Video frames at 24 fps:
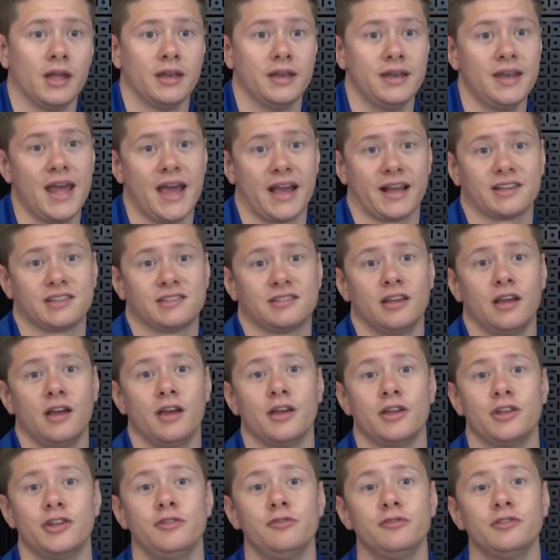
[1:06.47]
Next,
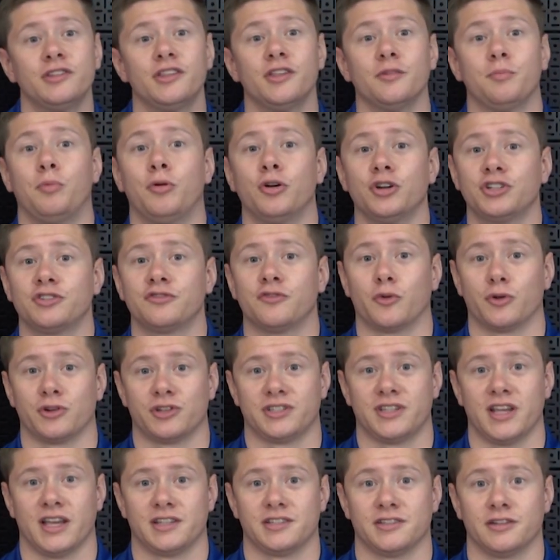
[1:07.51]
use the push
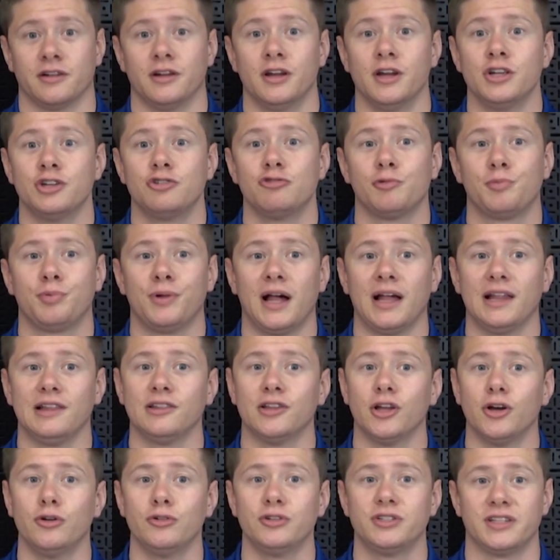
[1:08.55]
force tester to apply
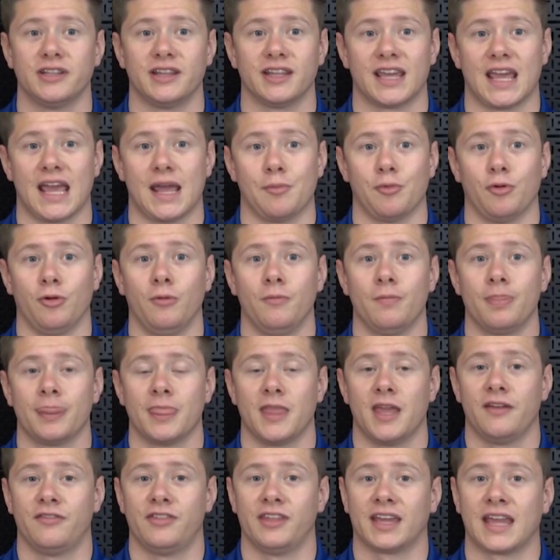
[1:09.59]
load to the cable.
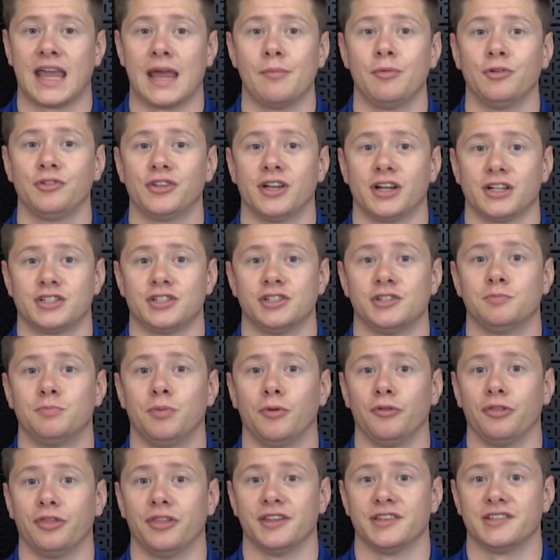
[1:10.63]
If the cable touches
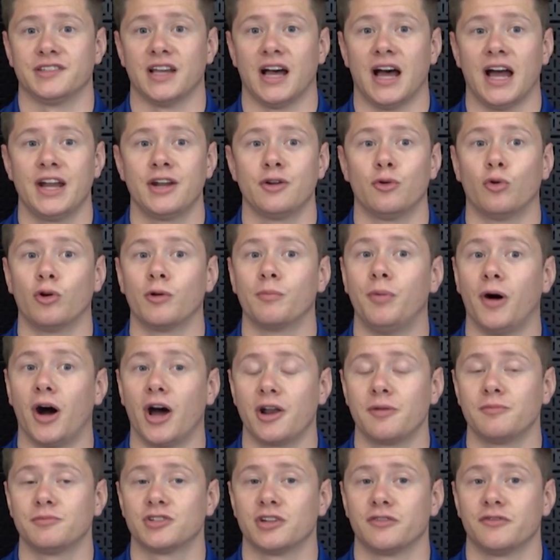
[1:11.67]
both the side or
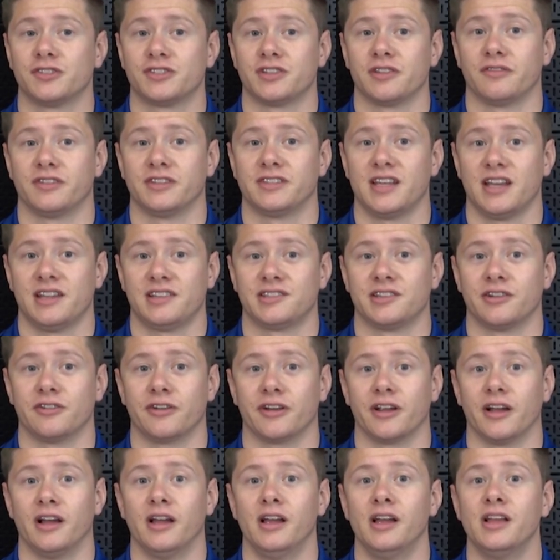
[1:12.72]
bottom surface of the test
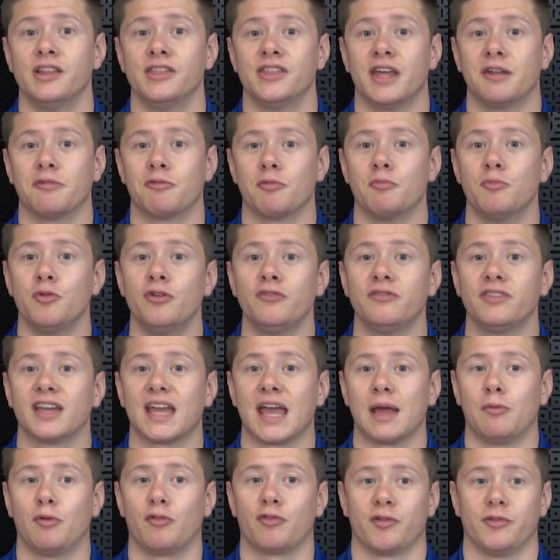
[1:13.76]
area, then remove the
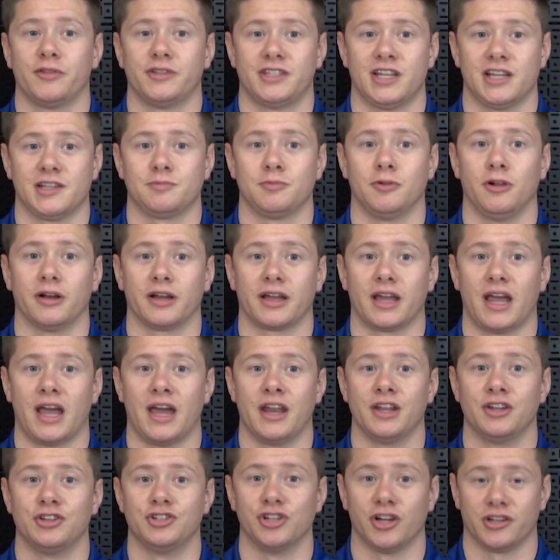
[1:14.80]
cable from the test block
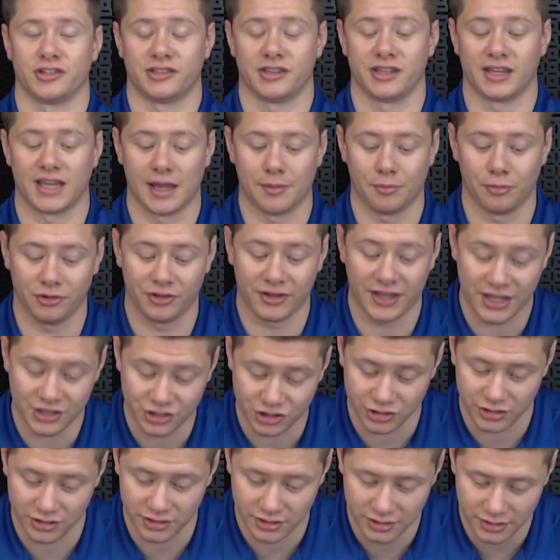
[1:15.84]
and adjust the cable
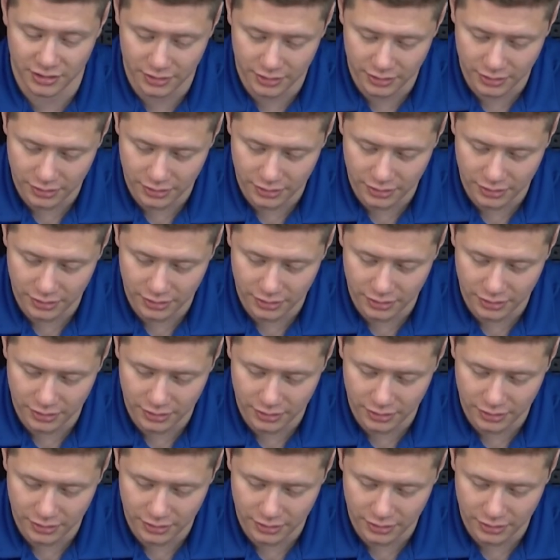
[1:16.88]
tension.